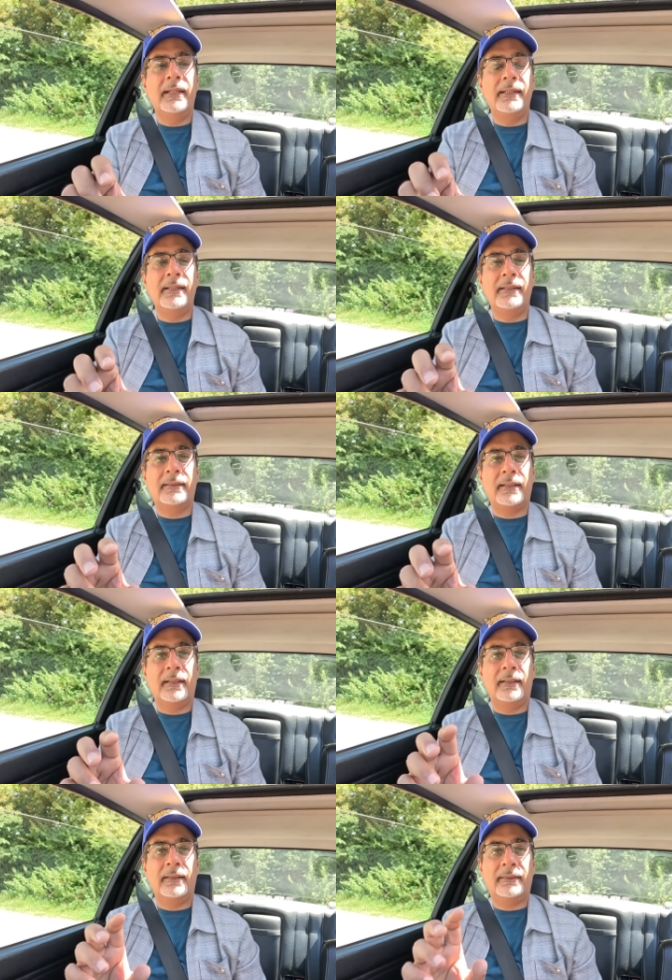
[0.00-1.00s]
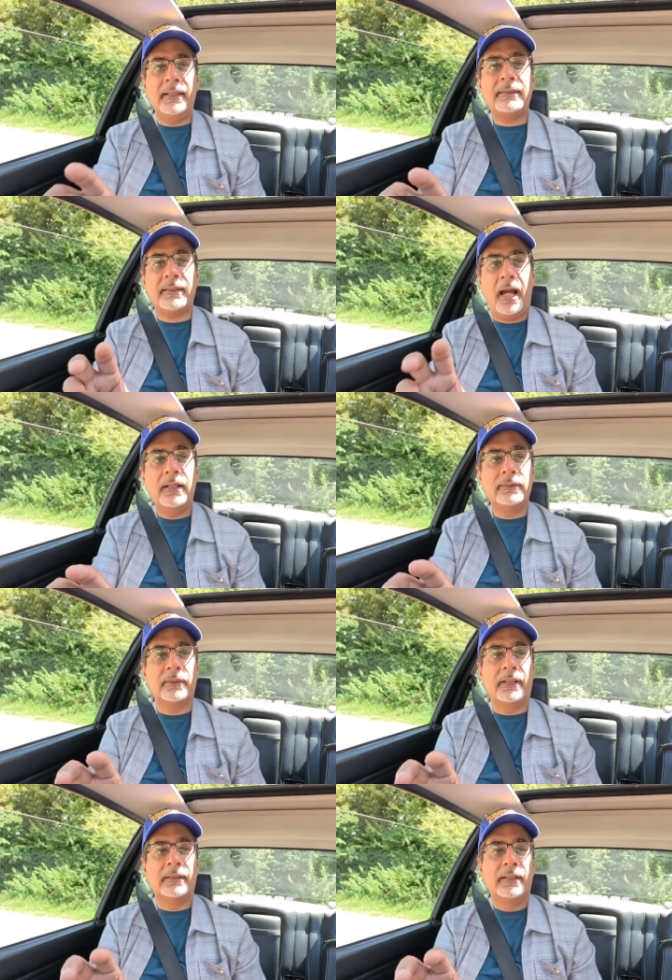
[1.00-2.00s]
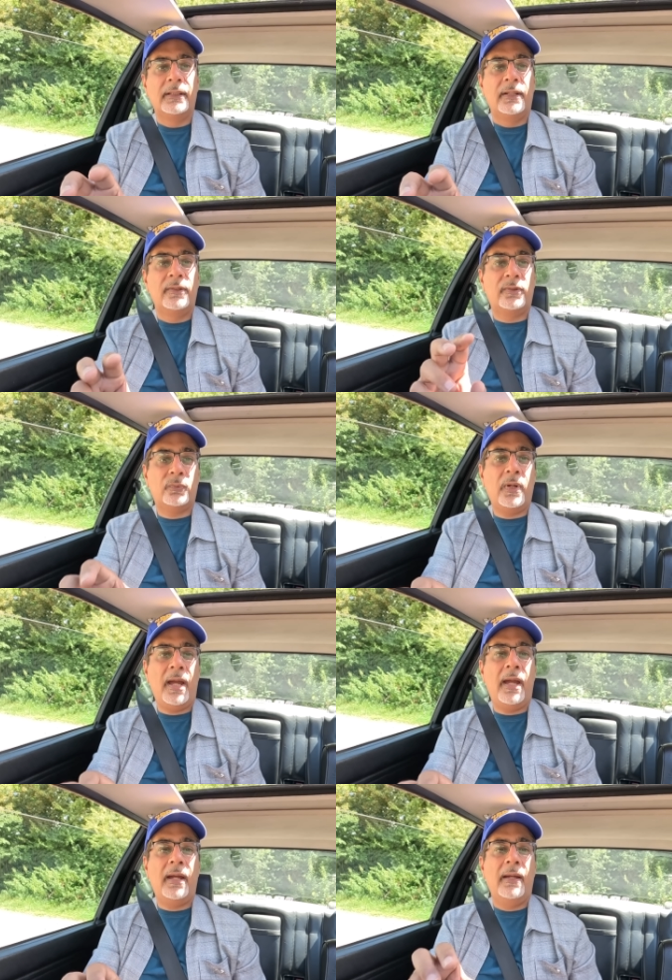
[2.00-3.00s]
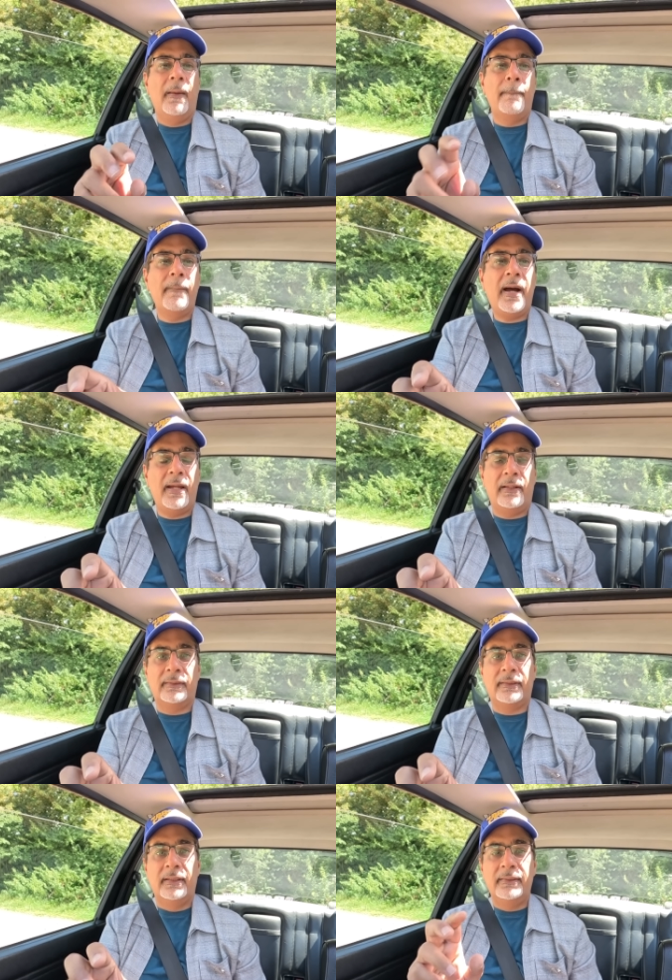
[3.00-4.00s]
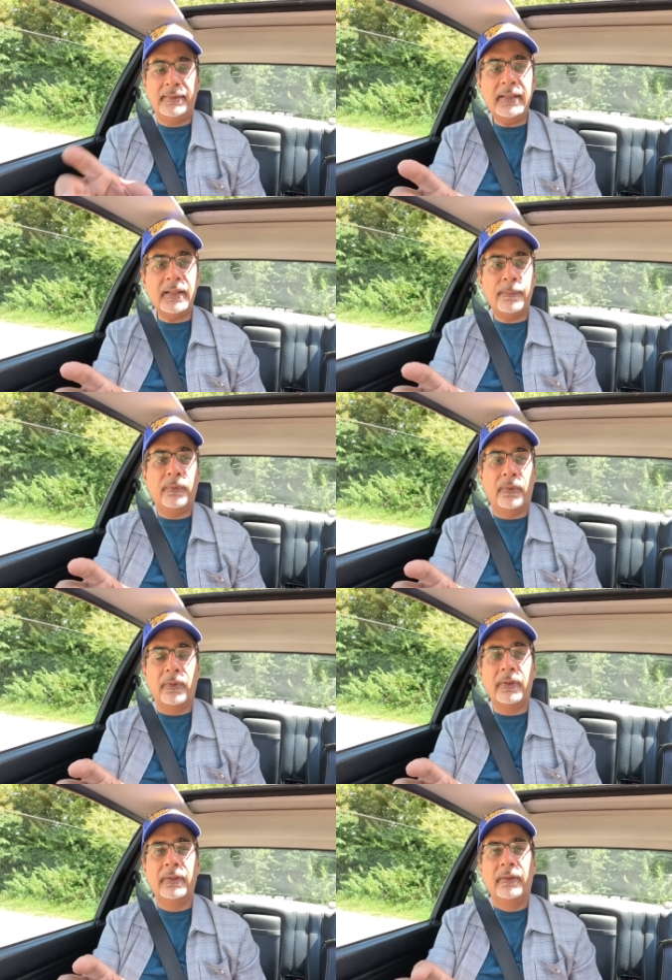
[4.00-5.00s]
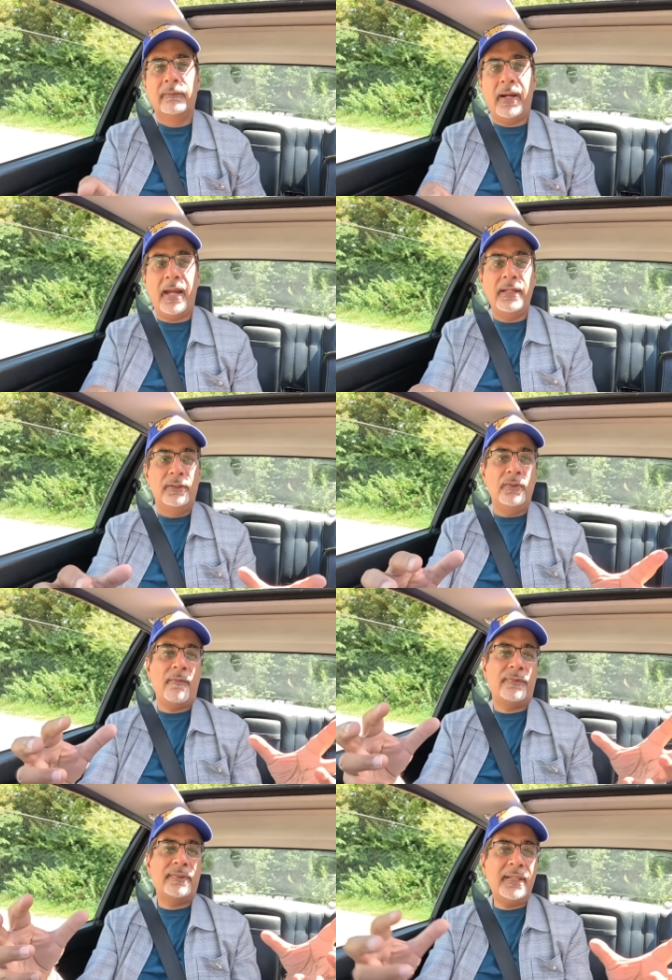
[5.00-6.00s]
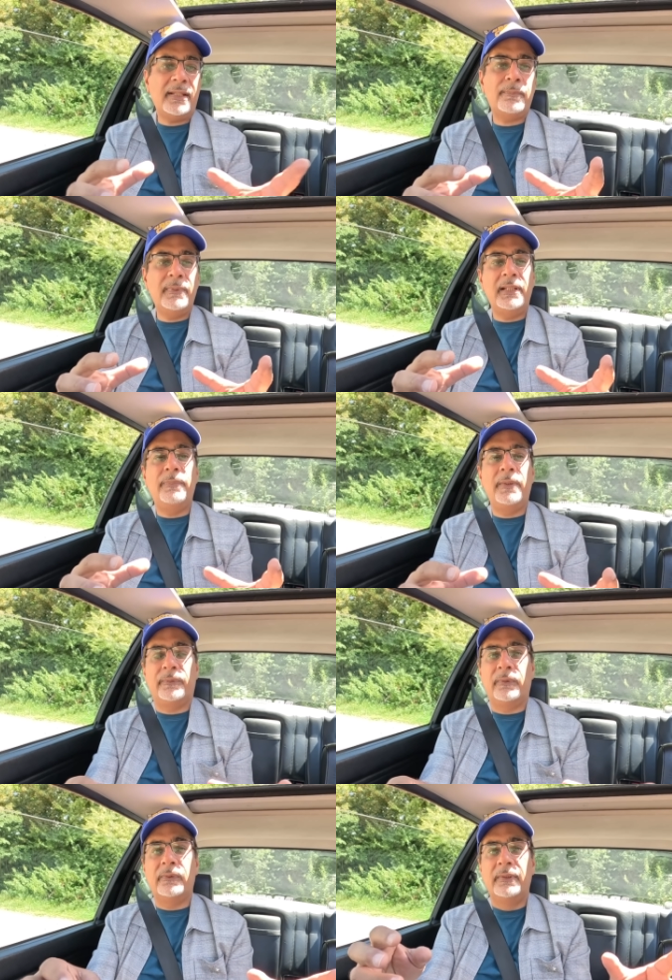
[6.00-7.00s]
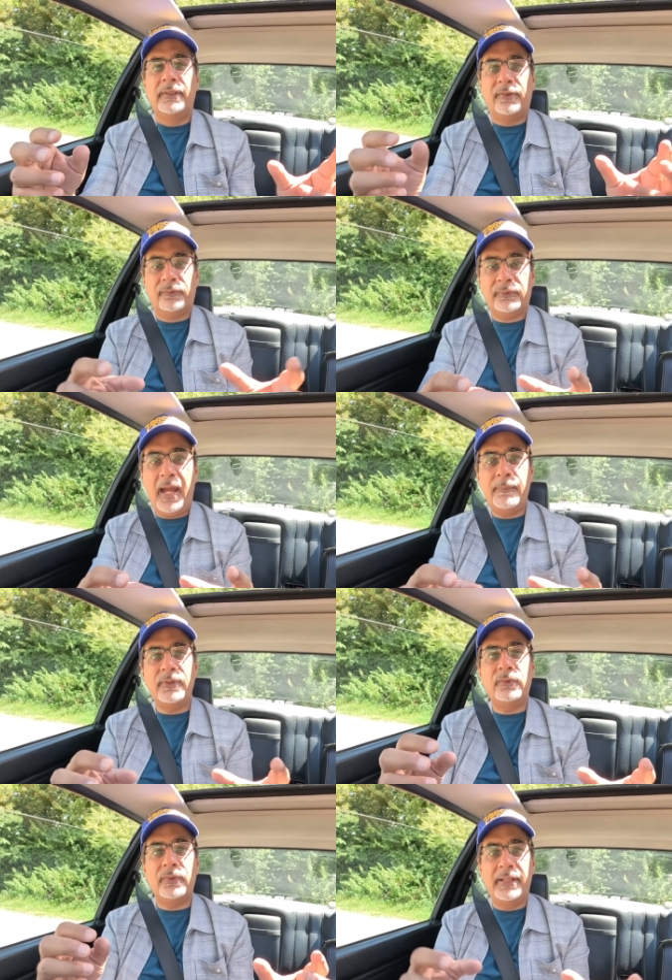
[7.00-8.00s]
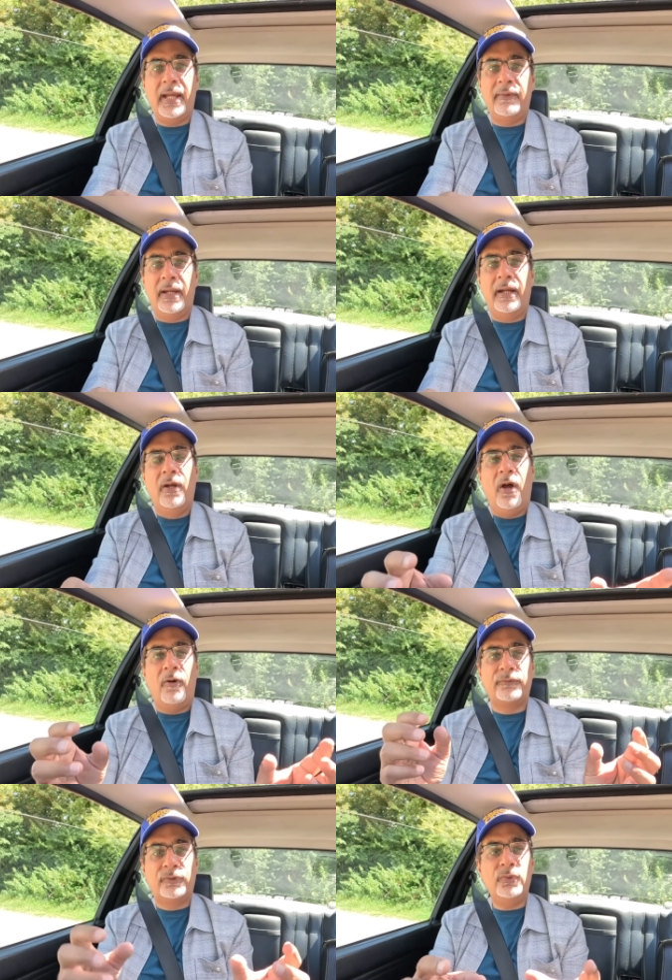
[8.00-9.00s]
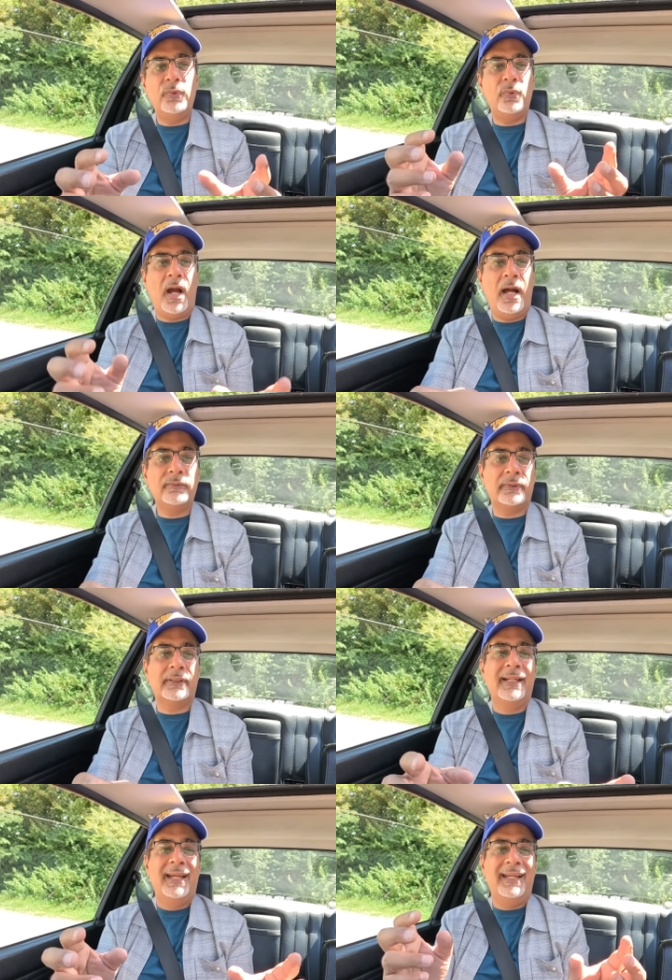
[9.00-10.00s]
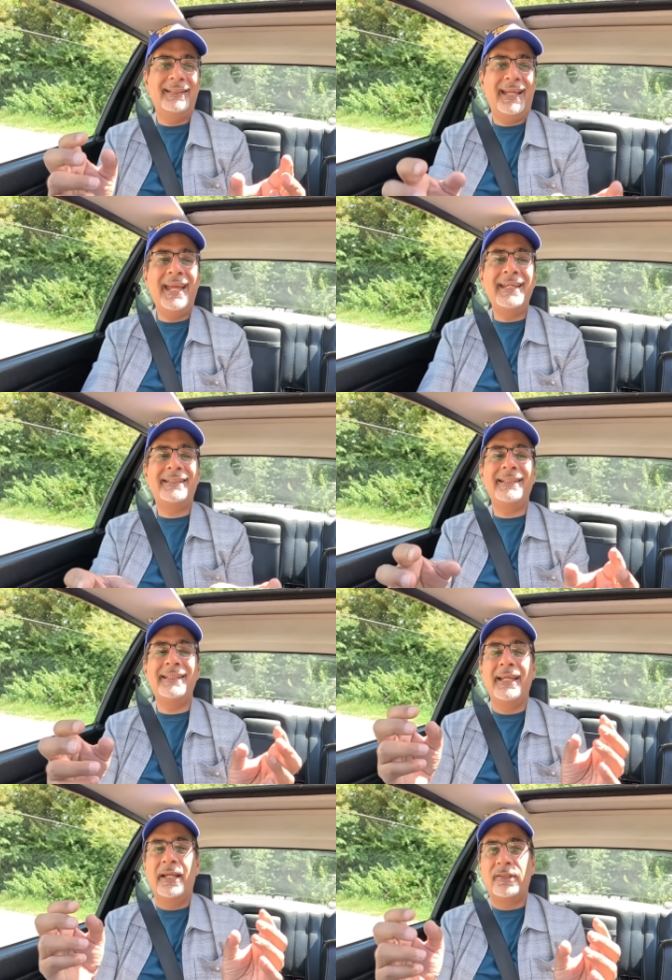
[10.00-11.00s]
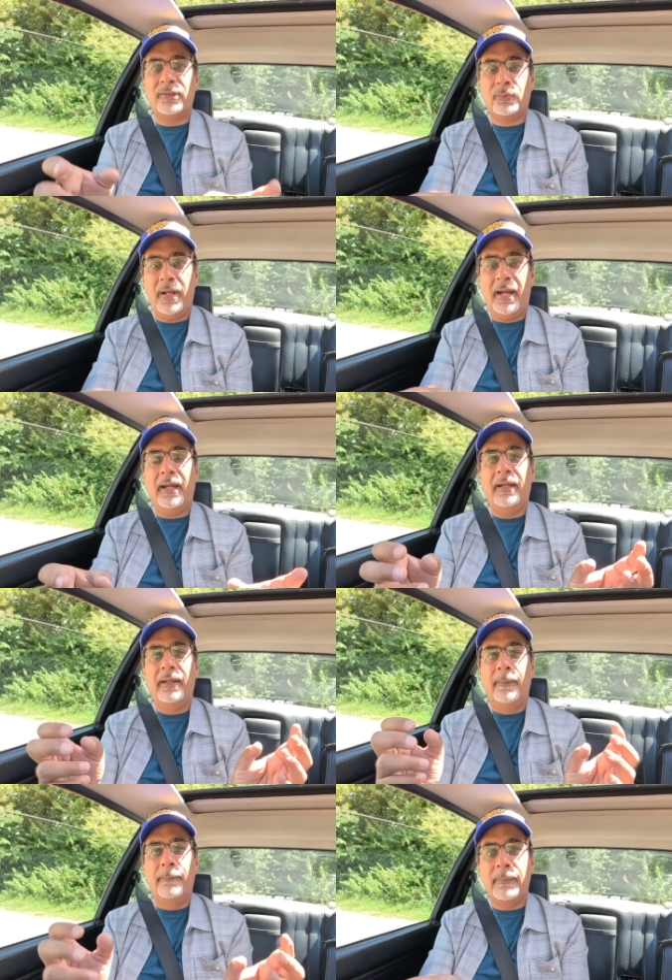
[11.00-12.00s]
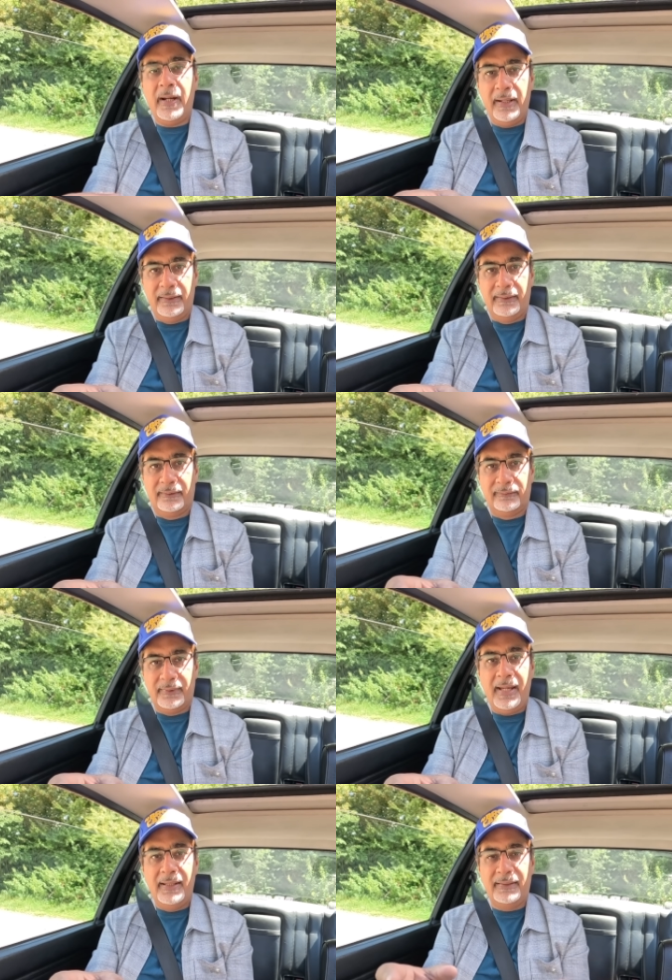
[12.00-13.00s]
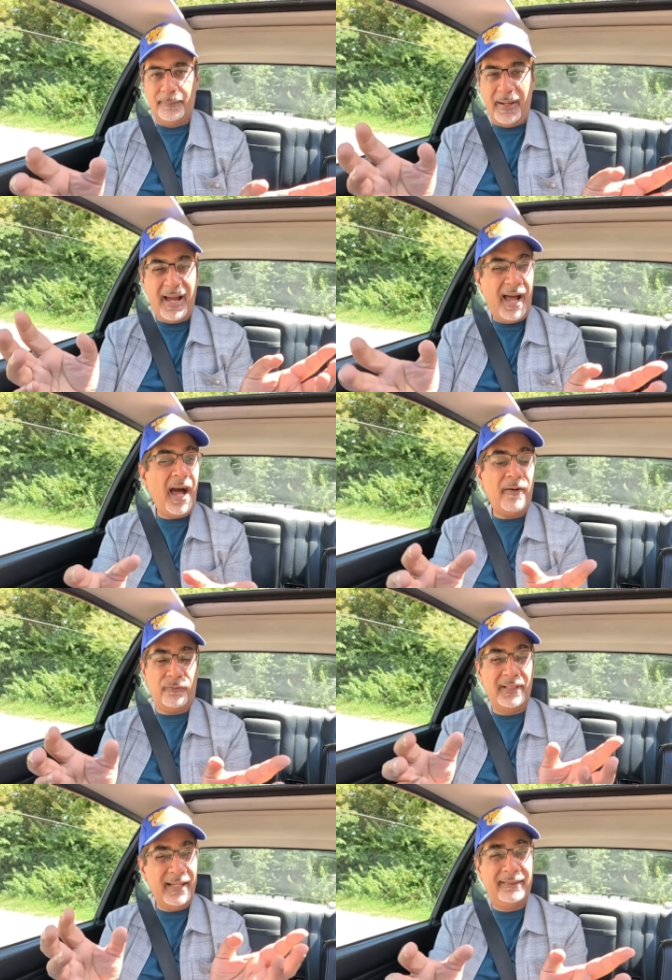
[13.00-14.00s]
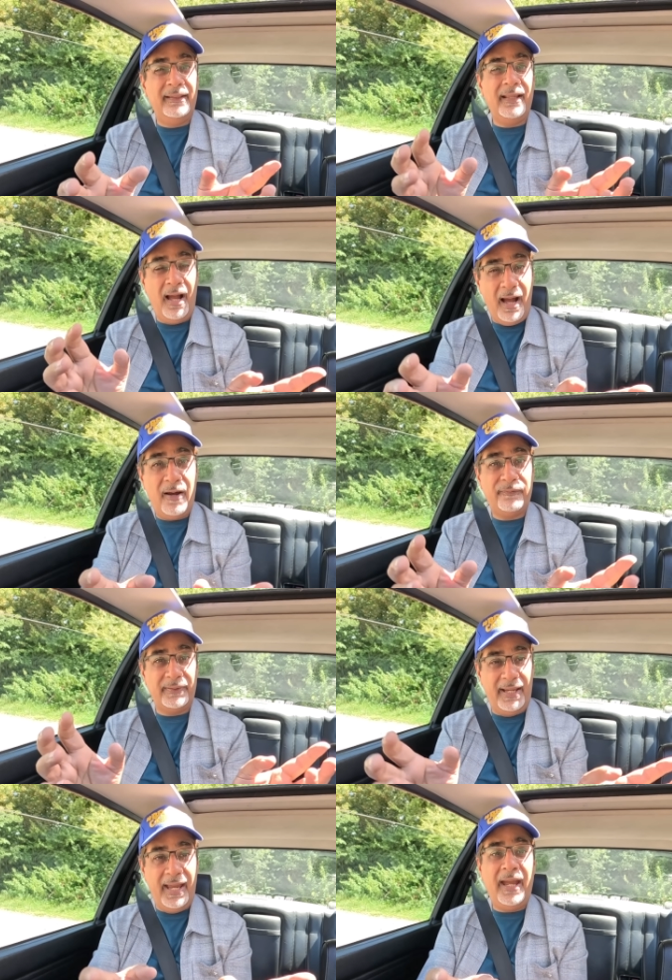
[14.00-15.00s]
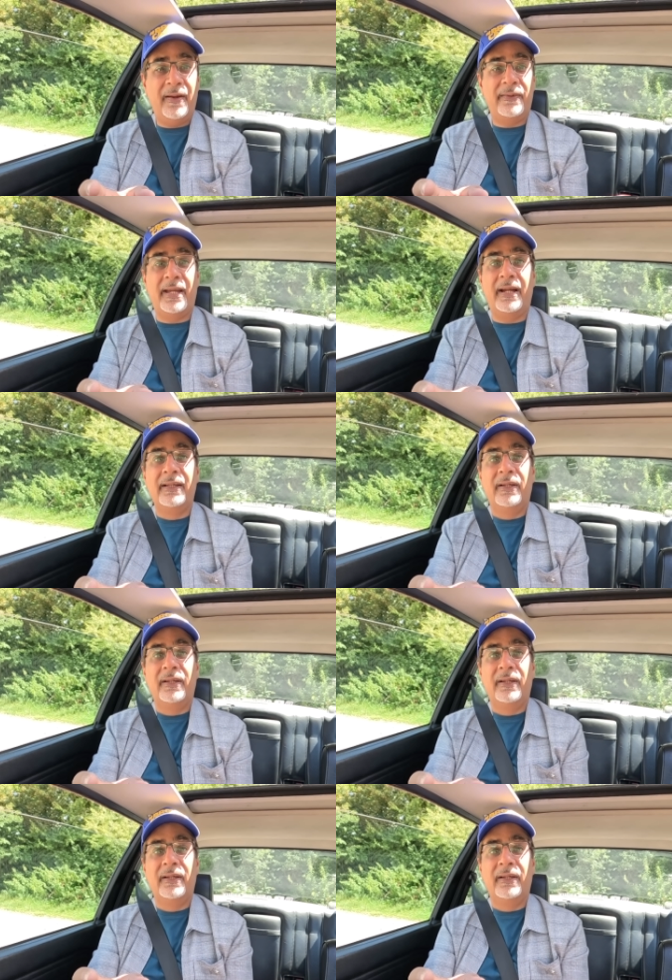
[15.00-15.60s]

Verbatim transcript: is 600 square miles. Singapore, right, you have 6 million people crammed into an area of 280 square miles, right? It's about half or less than half the area,